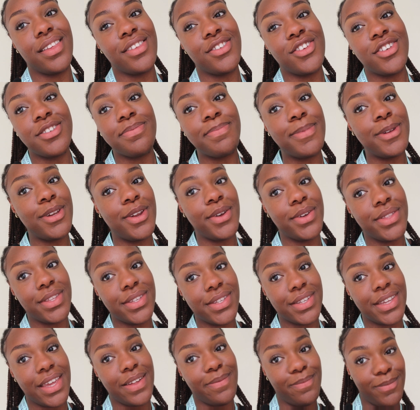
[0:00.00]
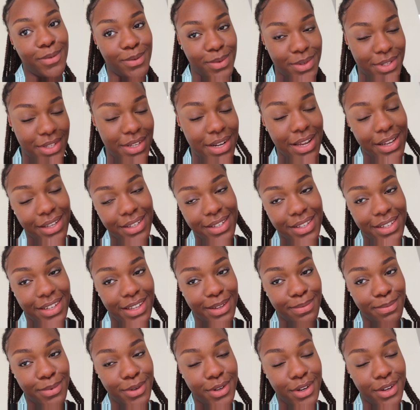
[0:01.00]
just below the skin, but wasn't like
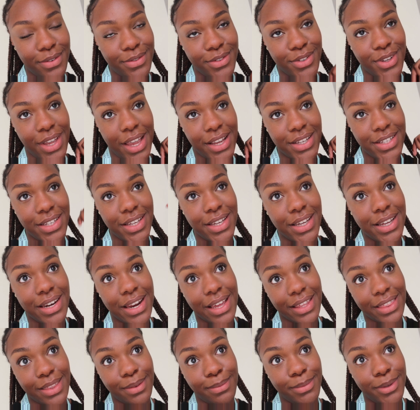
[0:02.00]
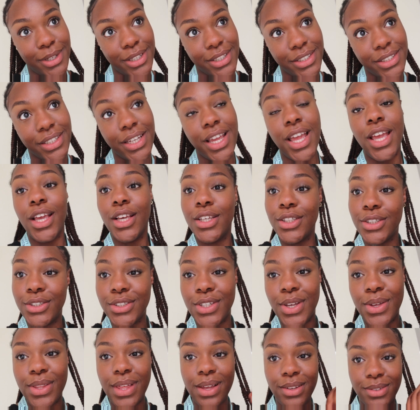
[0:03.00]
deep enough to actually collect the blood.
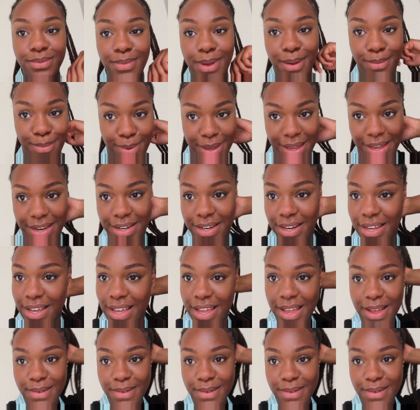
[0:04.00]
So that was my bad.